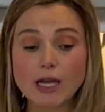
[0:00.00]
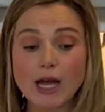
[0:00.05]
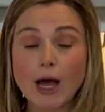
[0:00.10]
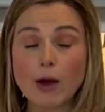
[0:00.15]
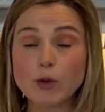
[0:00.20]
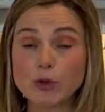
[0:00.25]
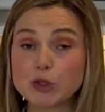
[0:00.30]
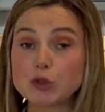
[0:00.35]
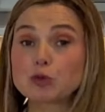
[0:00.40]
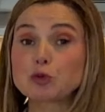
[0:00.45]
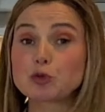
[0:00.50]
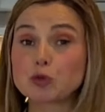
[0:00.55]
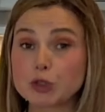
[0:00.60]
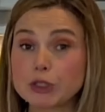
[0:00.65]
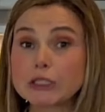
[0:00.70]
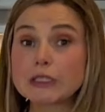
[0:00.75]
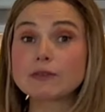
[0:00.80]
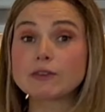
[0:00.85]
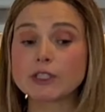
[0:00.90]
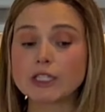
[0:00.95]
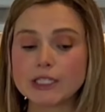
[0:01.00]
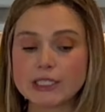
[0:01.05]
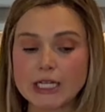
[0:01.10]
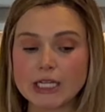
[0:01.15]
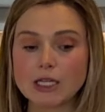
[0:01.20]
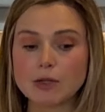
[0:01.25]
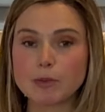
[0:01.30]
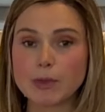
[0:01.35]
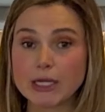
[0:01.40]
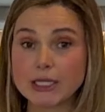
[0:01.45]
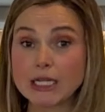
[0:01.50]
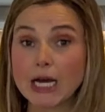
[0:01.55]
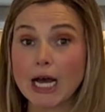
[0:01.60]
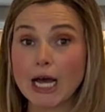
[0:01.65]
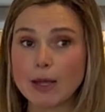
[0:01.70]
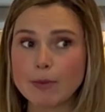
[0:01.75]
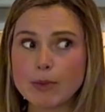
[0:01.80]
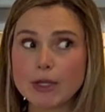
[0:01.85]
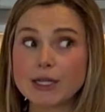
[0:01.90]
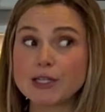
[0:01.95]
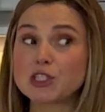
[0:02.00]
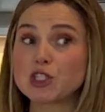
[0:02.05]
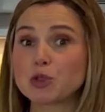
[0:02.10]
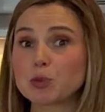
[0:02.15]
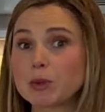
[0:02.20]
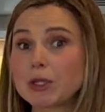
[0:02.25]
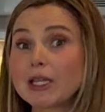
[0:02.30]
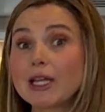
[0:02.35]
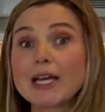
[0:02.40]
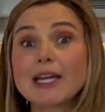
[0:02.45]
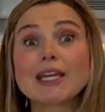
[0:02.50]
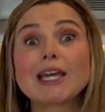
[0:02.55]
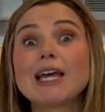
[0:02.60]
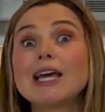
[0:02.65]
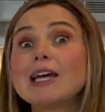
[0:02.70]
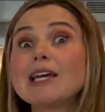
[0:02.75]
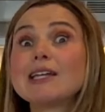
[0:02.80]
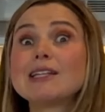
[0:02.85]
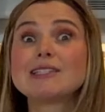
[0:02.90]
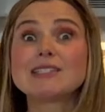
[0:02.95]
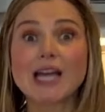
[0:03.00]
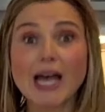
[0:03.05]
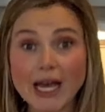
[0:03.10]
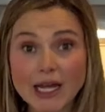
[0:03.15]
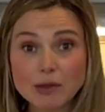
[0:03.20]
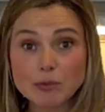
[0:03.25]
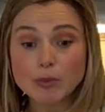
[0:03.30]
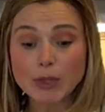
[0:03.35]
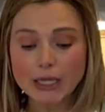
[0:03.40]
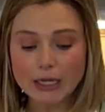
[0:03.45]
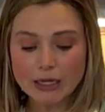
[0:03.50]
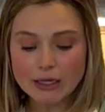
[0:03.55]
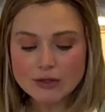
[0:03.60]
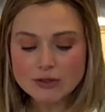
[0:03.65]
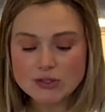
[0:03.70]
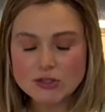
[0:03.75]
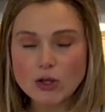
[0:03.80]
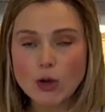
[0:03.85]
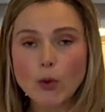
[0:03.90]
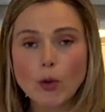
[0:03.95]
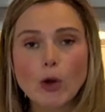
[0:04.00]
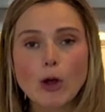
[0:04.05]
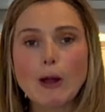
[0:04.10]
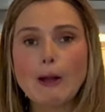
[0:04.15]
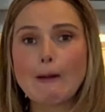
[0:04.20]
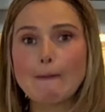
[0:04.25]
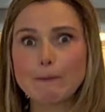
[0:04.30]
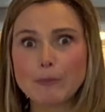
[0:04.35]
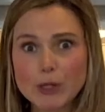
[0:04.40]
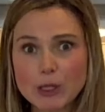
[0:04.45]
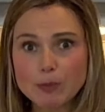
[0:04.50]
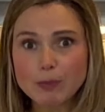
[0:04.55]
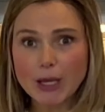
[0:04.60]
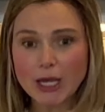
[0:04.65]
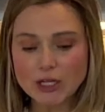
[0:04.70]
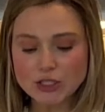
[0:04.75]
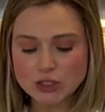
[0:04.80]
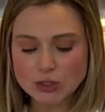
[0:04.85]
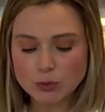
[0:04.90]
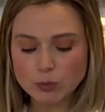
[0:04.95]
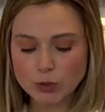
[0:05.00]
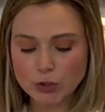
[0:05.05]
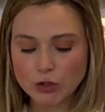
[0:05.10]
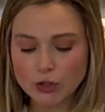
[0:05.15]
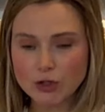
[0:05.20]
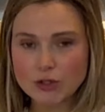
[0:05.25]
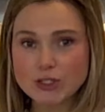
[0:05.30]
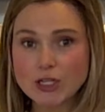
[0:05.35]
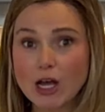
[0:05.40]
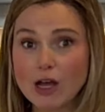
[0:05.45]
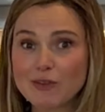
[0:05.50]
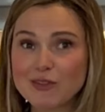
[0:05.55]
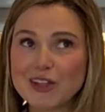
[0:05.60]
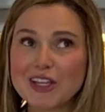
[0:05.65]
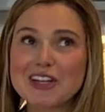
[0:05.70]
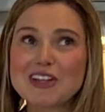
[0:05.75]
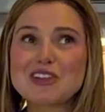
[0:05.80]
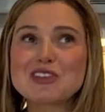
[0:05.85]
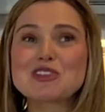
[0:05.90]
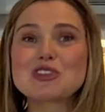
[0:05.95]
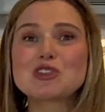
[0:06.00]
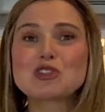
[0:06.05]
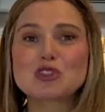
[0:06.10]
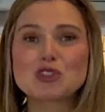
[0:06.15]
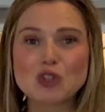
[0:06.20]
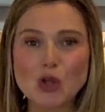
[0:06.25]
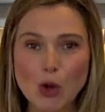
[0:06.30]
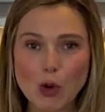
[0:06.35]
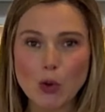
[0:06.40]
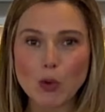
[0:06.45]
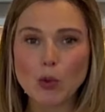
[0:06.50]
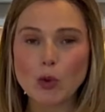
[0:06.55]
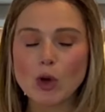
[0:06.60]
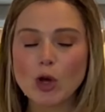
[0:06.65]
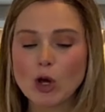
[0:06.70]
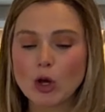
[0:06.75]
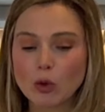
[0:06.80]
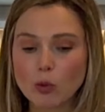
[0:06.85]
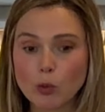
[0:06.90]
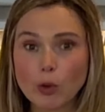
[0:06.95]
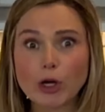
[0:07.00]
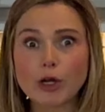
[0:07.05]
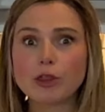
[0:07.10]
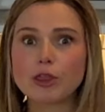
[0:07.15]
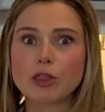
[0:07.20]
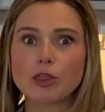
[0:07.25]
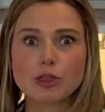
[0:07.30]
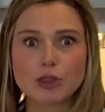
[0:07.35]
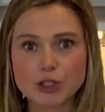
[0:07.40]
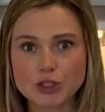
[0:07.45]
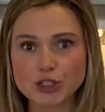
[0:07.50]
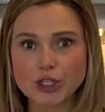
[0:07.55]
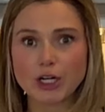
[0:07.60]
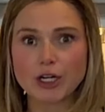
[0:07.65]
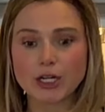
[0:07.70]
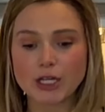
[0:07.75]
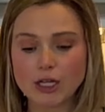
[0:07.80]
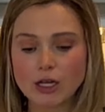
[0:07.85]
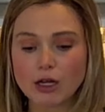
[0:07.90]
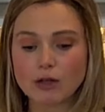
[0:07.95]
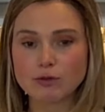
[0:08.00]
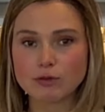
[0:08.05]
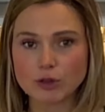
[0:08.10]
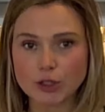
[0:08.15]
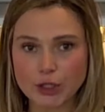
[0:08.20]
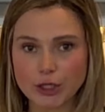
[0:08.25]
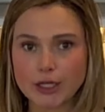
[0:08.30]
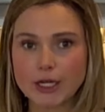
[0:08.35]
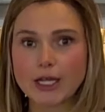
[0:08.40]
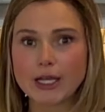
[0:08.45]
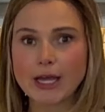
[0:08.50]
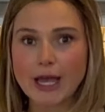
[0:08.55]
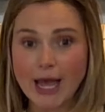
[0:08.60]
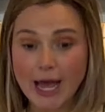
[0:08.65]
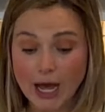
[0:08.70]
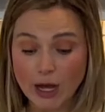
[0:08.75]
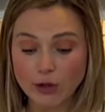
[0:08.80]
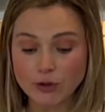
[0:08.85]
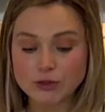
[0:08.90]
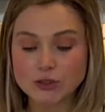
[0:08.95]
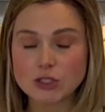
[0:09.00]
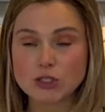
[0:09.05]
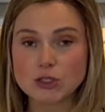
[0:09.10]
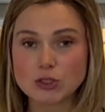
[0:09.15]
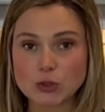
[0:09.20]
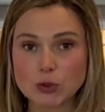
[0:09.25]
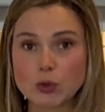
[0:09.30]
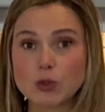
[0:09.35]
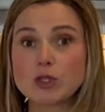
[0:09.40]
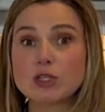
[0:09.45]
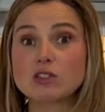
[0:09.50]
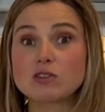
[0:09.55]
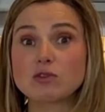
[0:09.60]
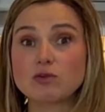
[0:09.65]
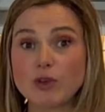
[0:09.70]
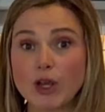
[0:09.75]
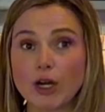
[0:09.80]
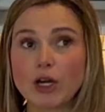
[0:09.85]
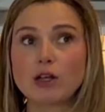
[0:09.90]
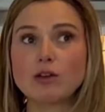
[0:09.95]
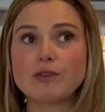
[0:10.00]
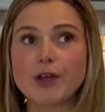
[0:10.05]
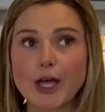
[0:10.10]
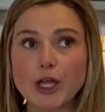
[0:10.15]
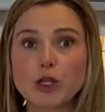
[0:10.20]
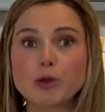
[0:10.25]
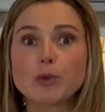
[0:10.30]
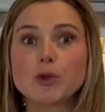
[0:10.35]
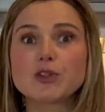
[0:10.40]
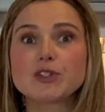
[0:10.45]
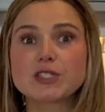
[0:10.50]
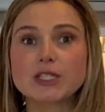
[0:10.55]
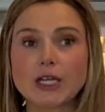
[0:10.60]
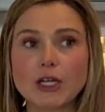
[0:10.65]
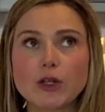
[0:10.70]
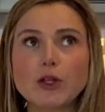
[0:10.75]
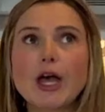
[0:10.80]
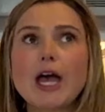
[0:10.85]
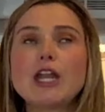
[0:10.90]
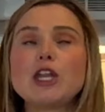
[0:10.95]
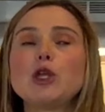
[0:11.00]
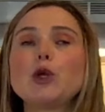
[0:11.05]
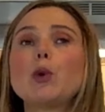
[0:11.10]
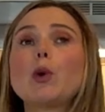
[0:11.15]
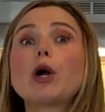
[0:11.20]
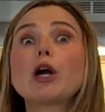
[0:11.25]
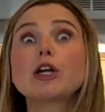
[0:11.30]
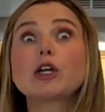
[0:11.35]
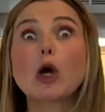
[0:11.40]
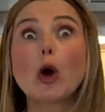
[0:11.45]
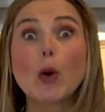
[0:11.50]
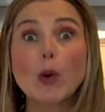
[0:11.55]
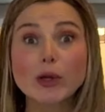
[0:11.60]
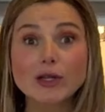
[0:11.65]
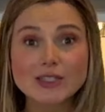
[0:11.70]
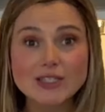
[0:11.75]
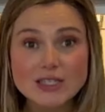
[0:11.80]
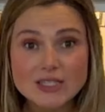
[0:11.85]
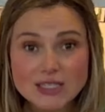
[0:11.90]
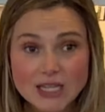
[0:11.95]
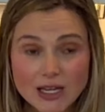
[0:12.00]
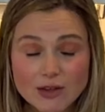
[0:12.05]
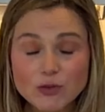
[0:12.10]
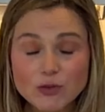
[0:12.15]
I was really taking my time, and it took me like 10 minutes. So be patient with yourself. It is so worth the journey of learning how to do this very valuable skill, and you are going to save